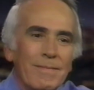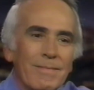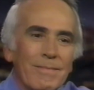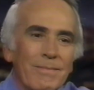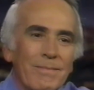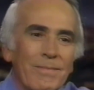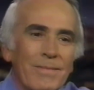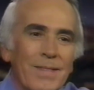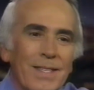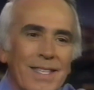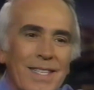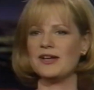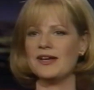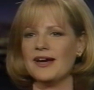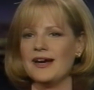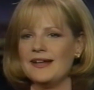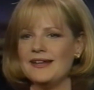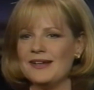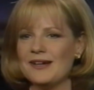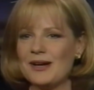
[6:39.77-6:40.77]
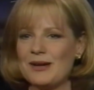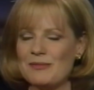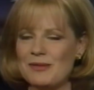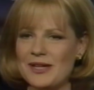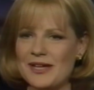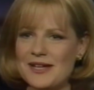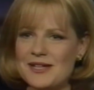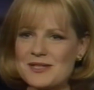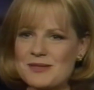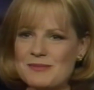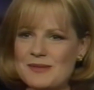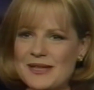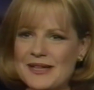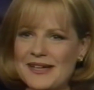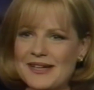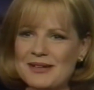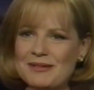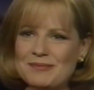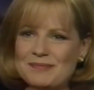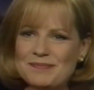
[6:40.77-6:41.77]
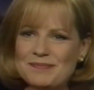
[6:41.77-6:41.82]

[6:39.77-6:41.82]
Oh, you and every guy in the Army ask me that.